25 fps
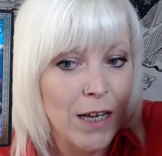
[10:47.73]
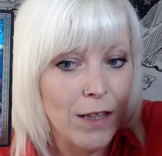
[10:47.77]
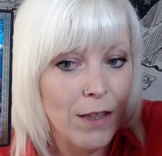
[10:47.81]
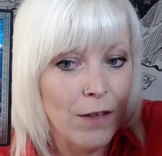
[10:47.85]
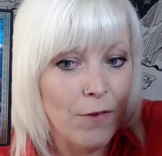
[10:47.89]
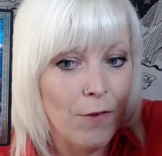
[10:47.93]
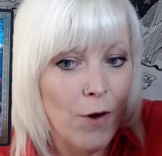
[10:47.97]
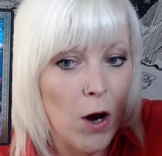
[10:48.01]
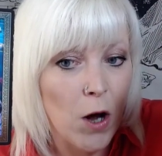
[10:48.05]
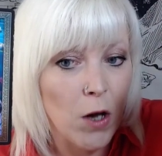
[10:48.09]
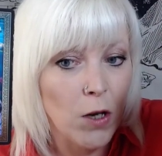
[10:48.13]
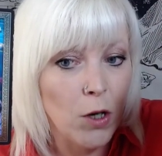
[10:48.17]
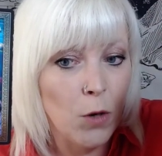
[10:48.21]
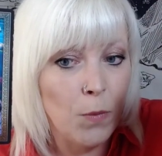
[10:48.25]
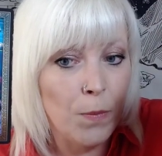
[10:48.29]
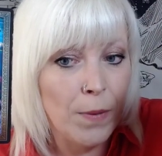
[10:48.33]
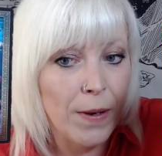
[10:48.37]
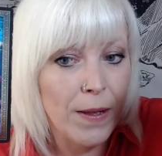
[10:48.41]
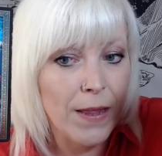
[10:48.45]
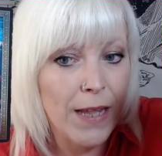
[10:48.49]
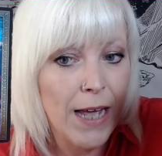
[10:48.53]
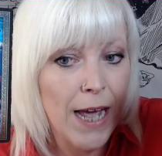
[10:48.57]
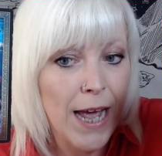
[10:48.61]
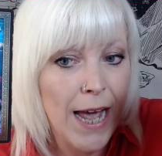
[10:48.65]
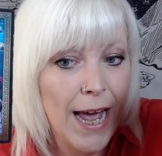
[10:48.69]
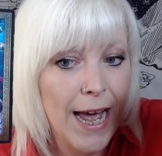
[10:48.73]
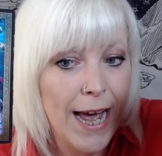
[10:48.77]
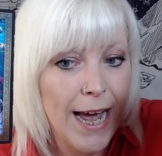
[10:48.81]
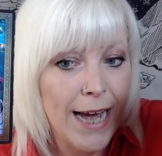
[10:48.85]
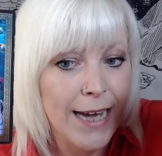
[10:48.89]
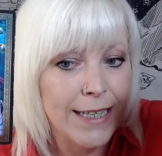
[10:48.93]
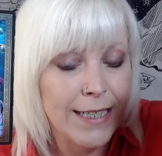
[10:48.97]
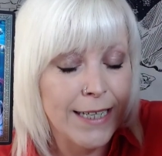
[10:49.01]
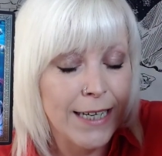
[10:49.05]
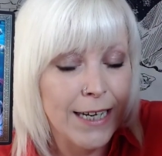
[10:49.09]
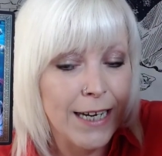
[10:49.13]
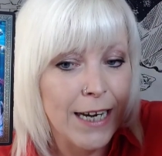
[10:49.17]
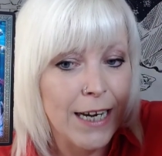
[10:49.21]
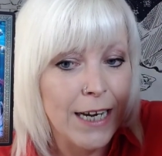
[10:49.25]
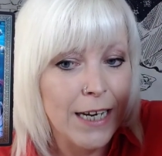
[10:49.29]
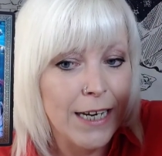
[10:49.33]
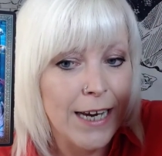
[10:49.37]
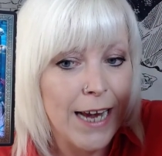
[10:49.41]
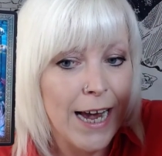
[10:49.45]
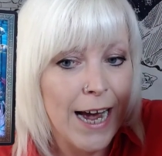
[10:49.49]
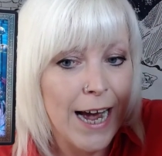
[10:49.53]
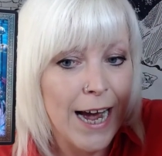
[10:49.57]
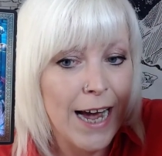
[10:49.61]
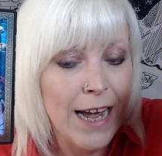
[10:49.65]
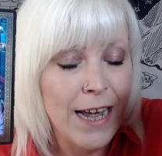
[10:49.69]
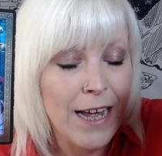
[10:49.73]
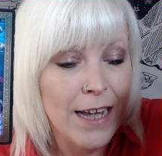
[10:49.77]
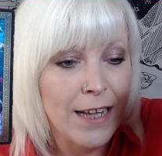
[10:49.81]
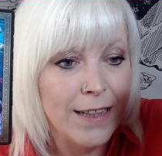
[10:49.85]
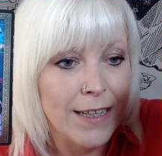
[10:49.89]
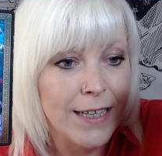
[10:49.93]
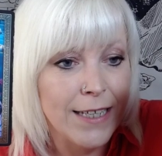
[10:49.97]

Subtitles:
They're all up in the head, yeah?